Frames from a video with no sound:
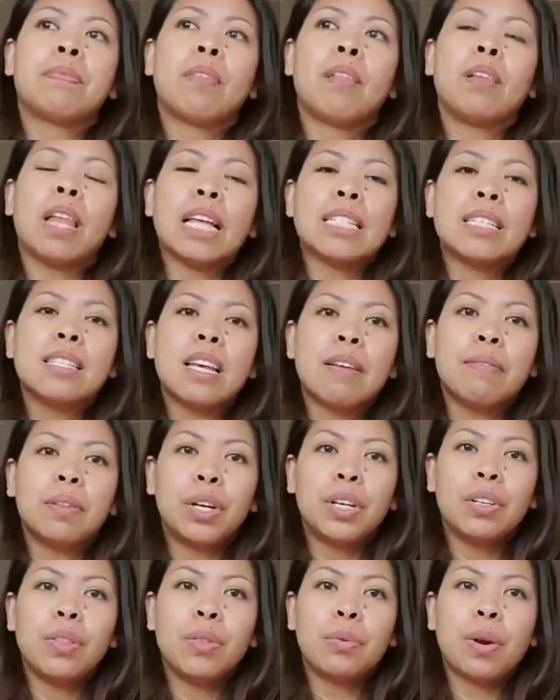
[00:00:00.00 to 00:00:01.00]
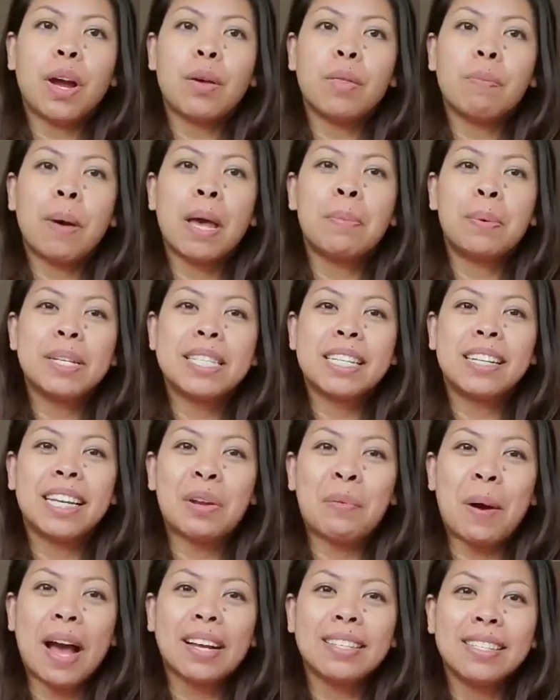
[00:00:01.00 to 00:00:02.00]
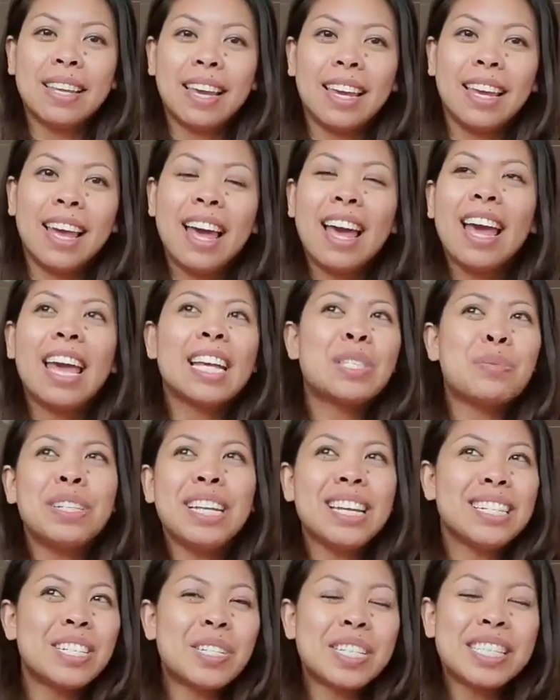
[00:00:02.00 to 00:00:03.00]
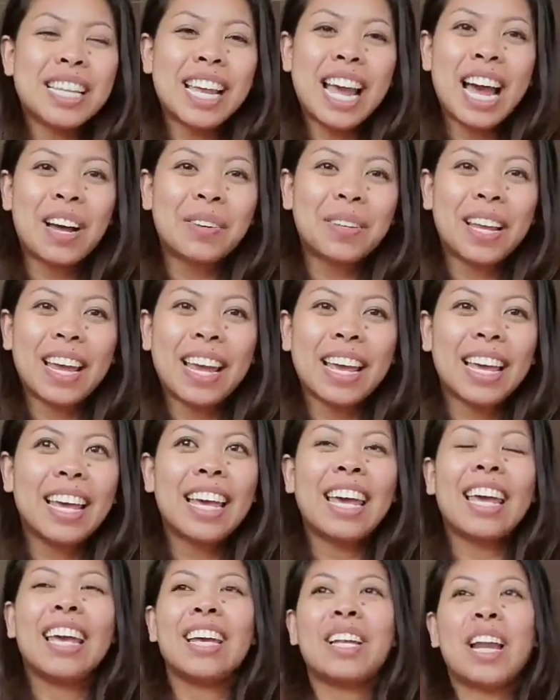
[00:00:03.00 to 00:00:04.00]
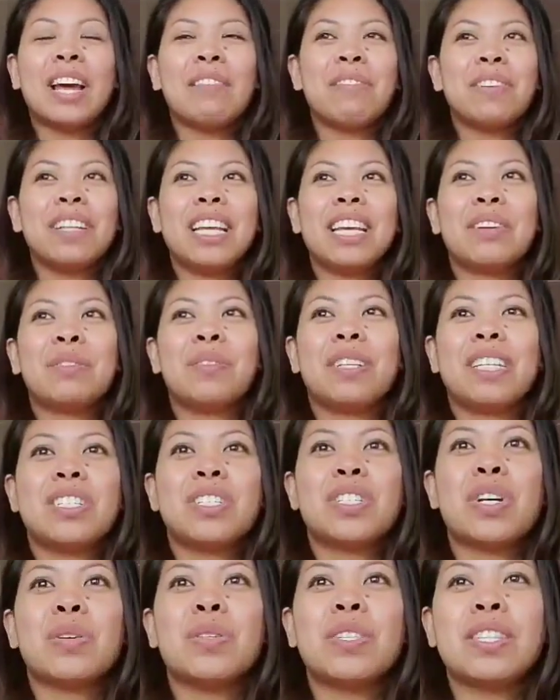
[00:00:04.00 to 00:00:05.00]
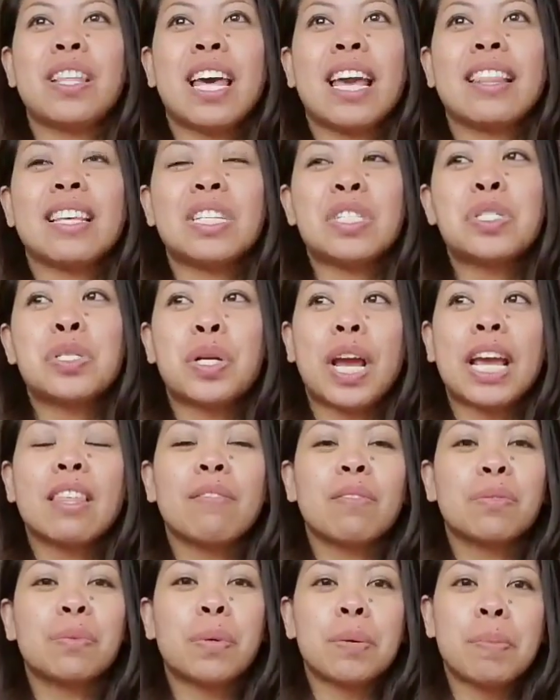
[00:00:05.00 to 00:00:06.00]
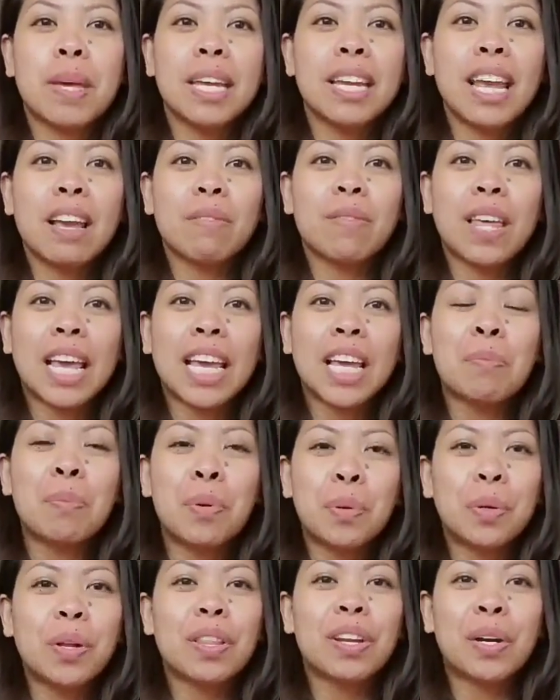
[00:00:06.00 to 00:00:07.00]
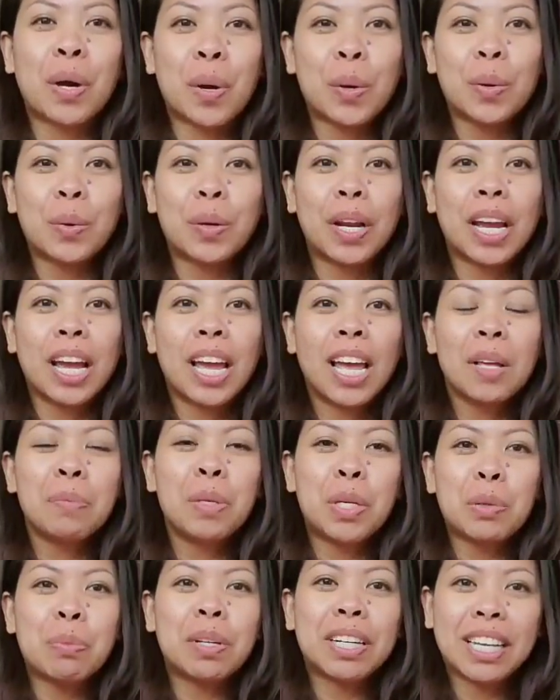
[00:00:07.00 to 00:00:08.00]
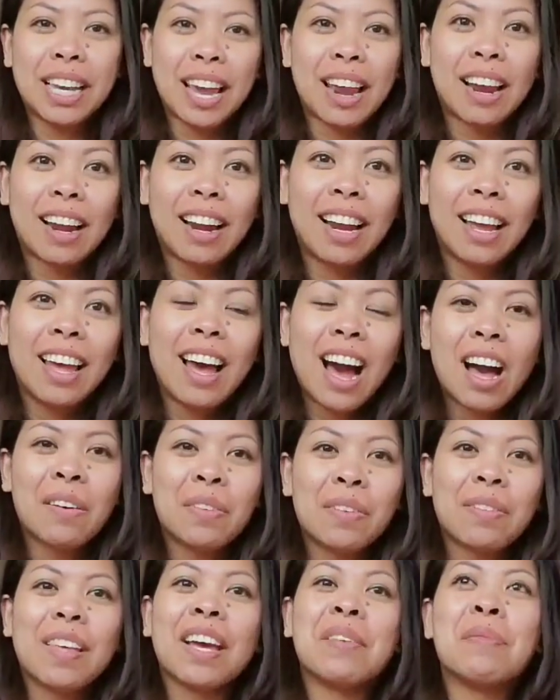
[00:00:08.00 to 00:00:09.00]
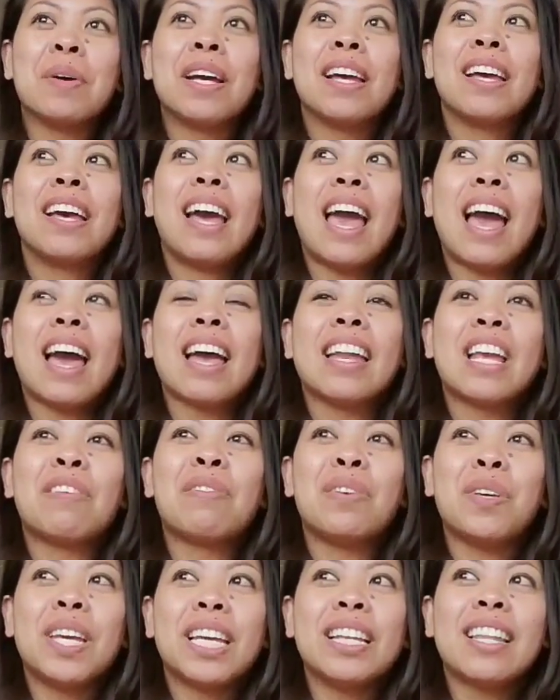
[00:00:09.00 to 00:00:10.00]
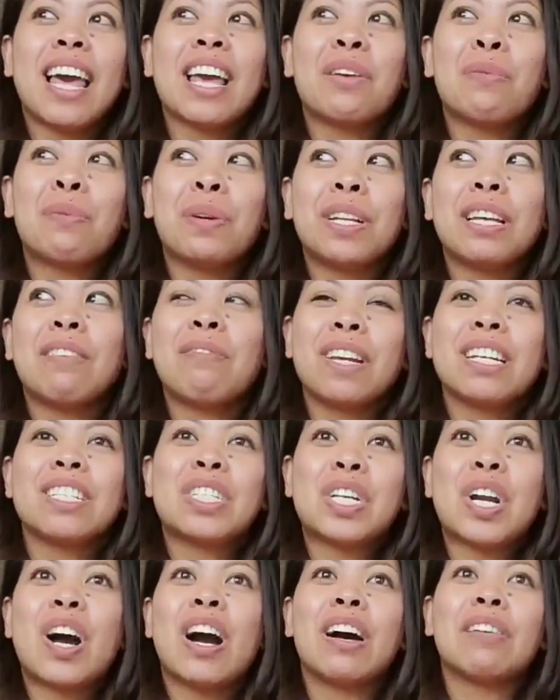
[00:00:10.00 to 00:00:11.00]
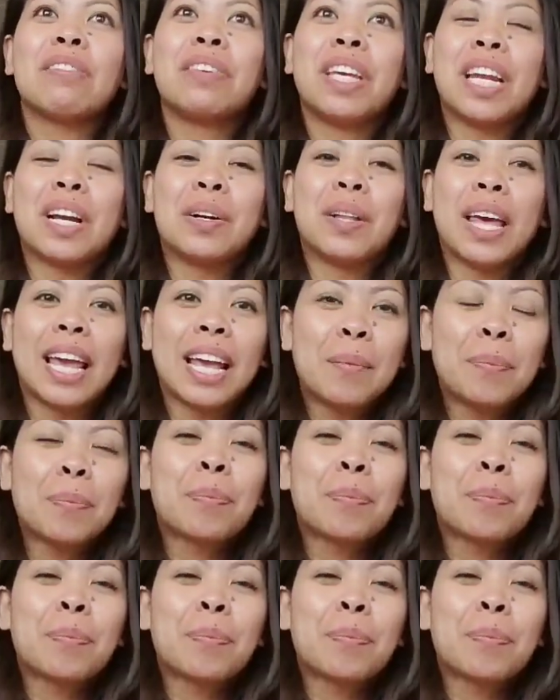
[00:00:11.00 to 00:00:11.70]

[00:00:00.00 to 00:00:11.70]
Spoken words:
lessons I've learned throughout my Brazilian waxing. It's really interesting how I feel like it really shows like the strength of a woman if they can pull their own puberty hair off of them, and if you can like really finish it off. Like,